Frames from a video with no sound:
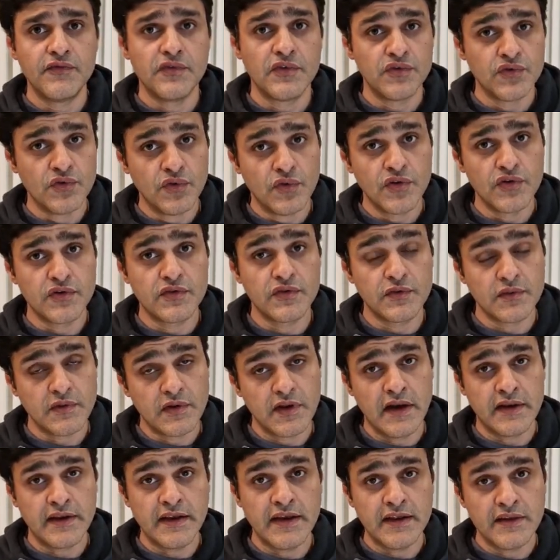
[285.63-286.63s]
those
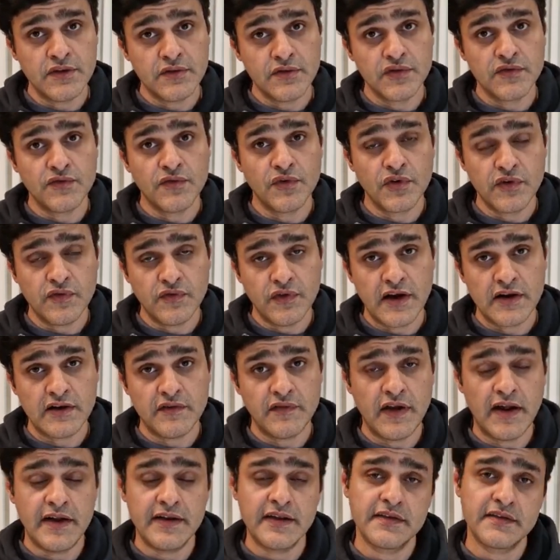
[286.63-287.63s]
again those four or five
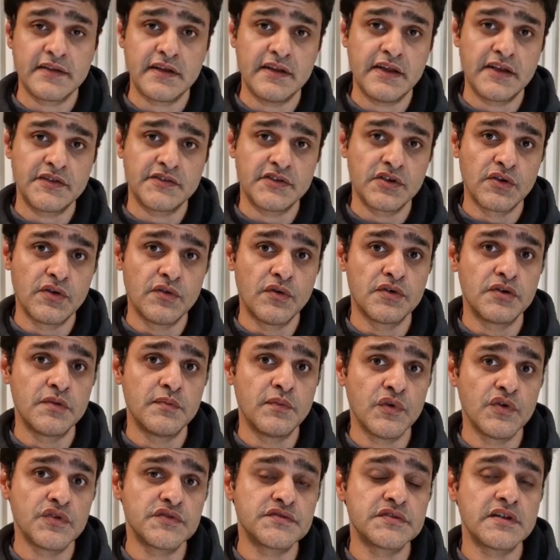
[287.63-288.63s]
headings can actually go on a
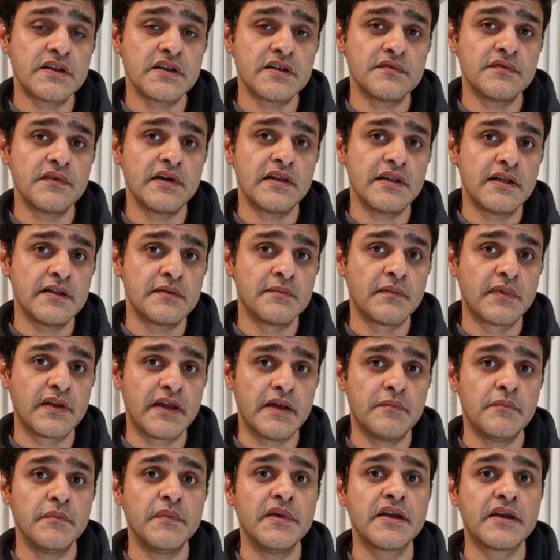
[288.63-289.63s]
poster as well and
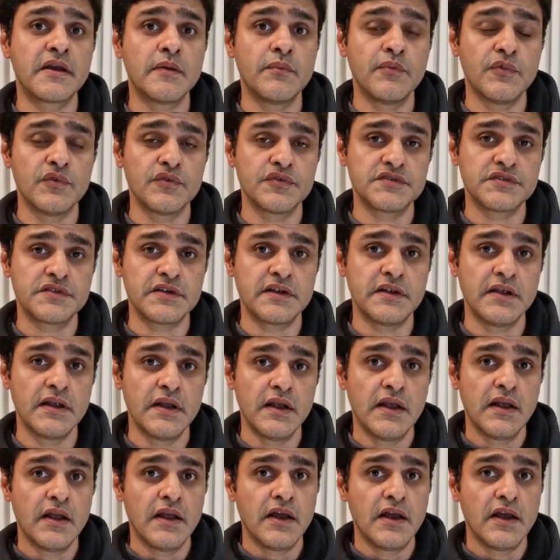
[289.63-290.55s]
can make a poster